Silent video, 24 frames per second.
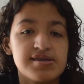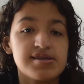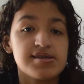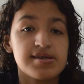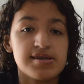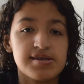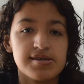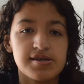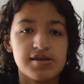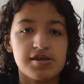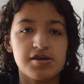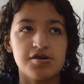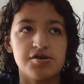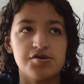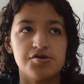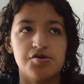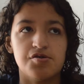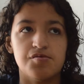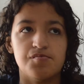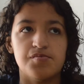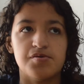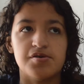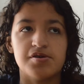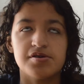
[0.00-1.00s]
This is a young
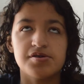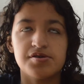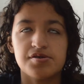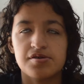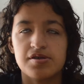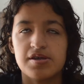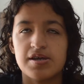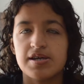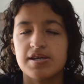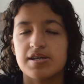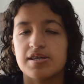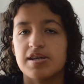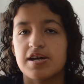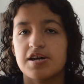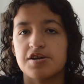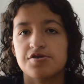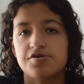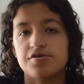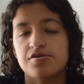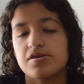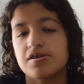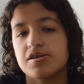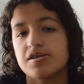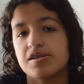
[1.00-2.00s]
adult book, so like
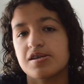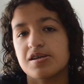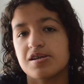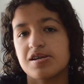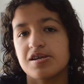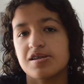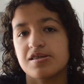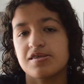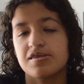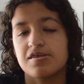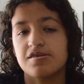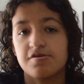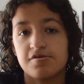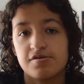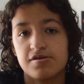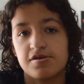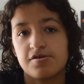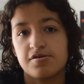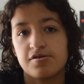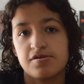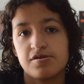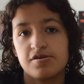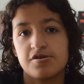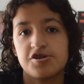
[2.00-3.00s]
naturally the kids,
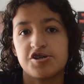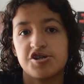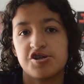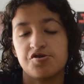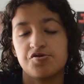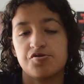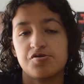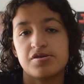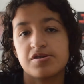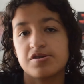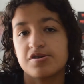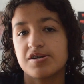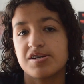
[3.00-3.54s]
they're children.